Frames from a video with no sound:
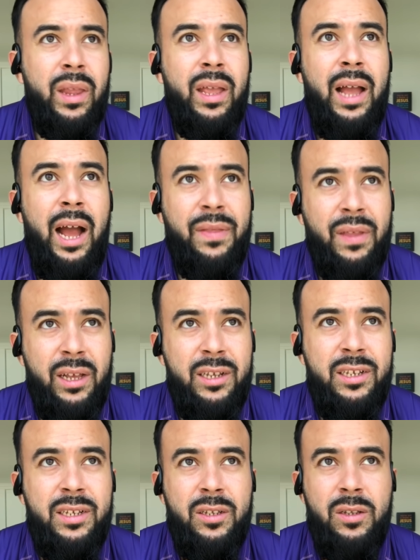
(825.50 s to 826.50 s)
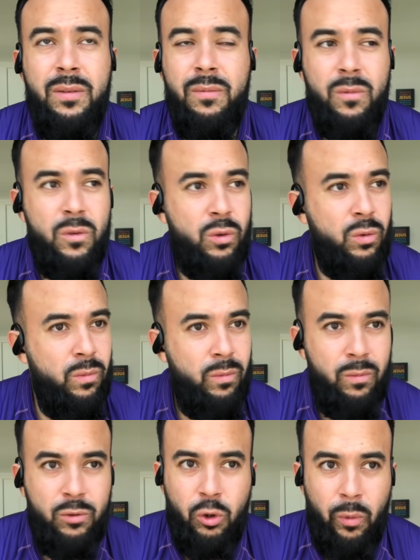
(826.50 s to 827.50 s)
I think it's
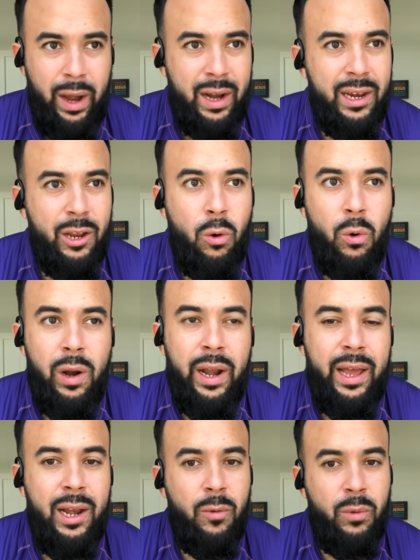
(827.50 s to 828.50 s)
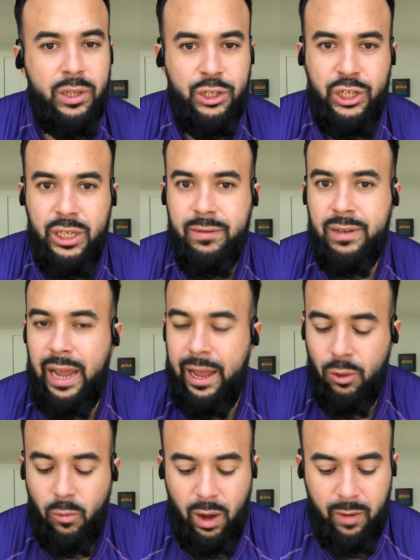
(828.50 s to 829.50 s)
directly correlated with the Chiefs and
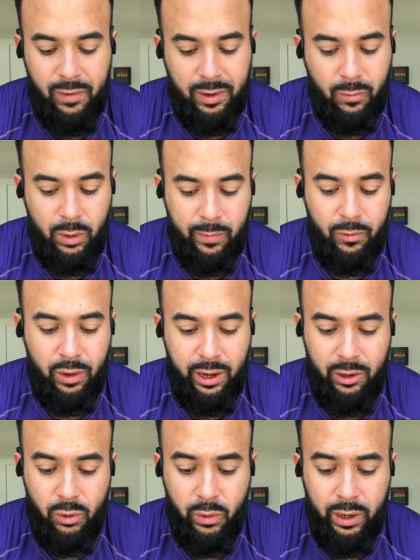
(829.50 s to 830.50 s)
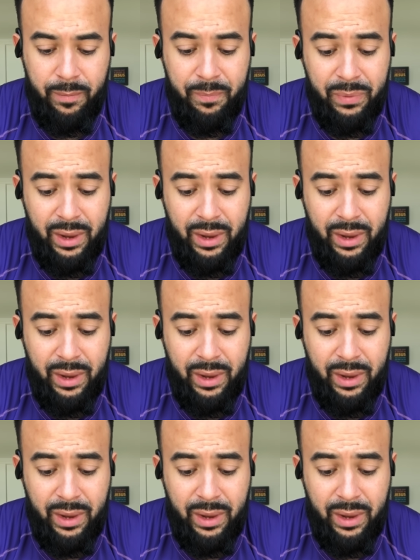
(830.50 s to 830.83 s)
the Ravens and whatever they're doing.